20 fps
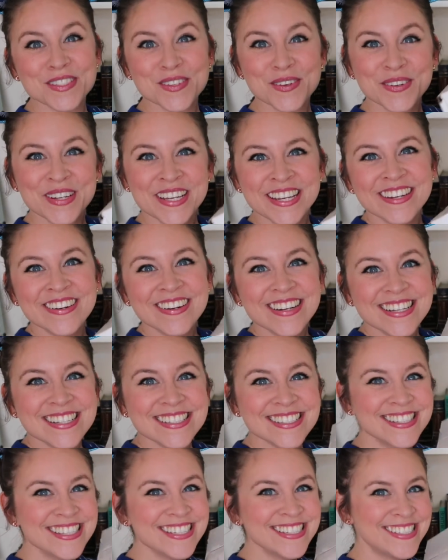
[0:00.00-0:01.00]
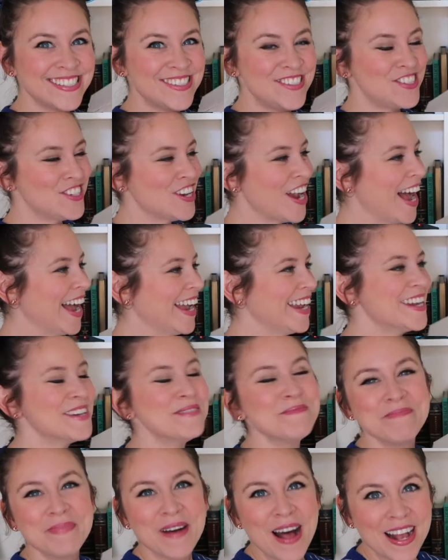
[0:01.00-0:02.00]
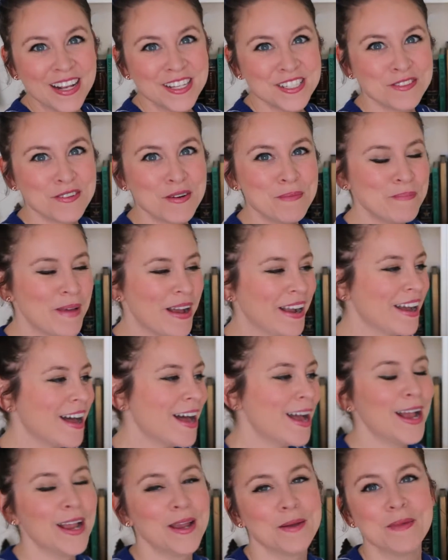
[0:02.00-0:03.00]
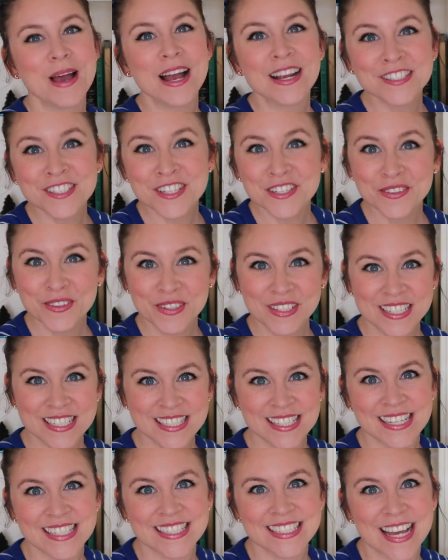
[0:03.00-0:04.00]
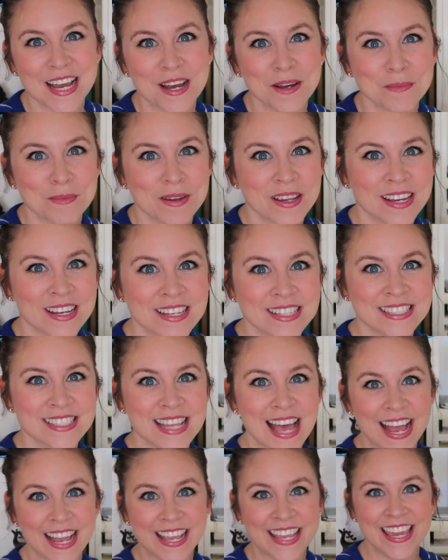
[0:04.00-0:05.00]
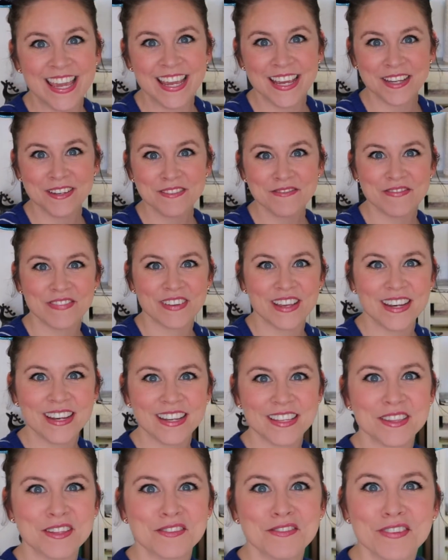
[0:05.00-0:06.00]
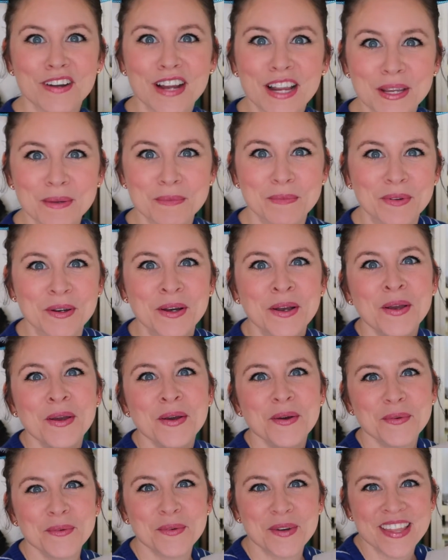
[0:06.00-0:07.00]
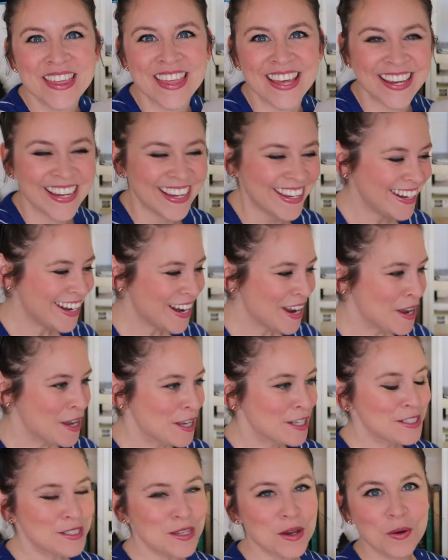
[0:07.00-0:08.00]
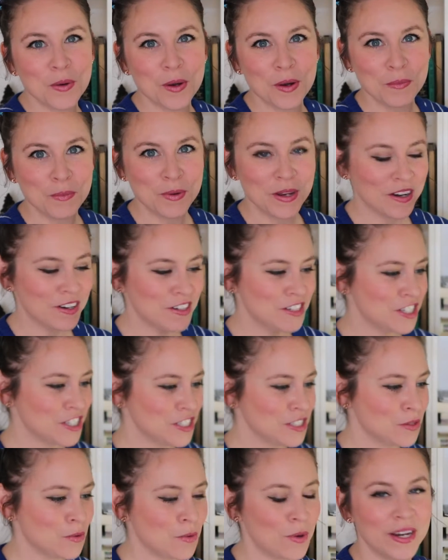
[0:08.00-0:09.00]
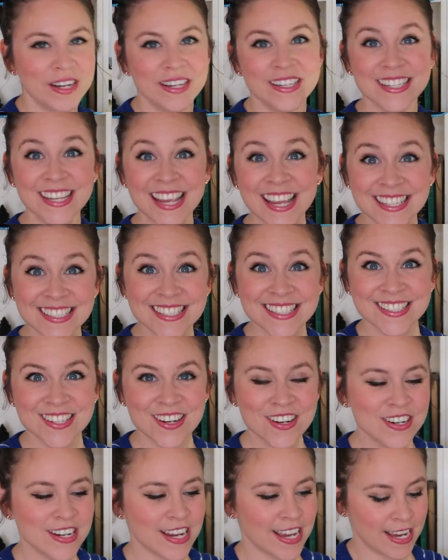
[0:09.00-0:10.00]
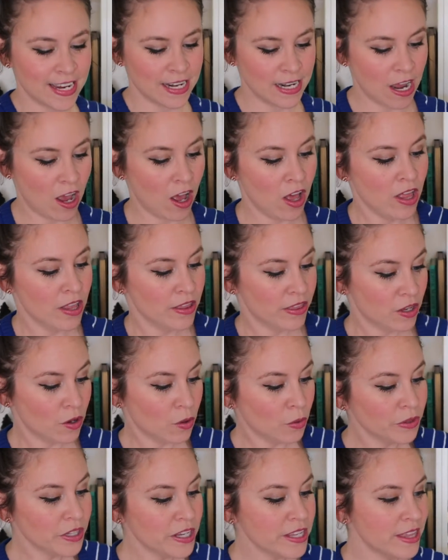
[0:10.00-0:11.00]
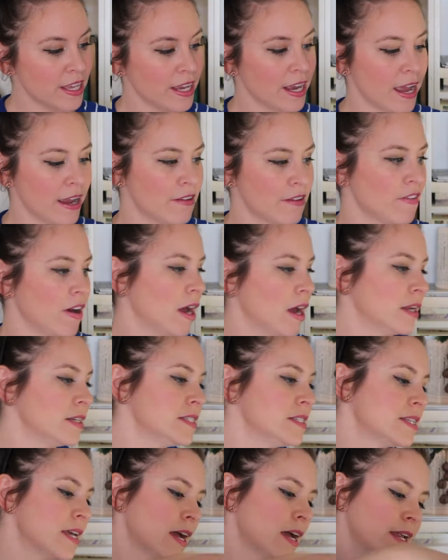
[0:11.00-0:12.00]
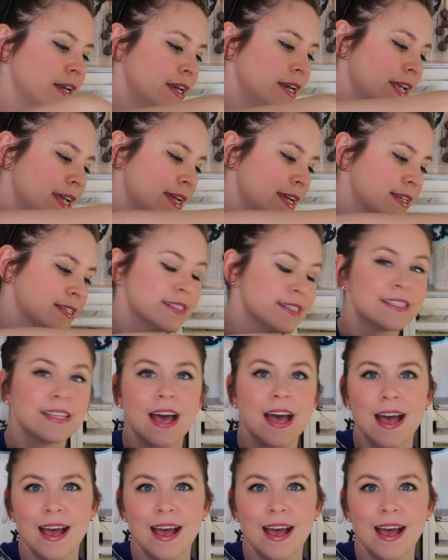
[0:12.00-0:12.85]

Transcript: So here is this giant box from Bekah. I am actually going to set it down because I can't fit in the frame with it. So we are just going to get started. The only thing I have undone is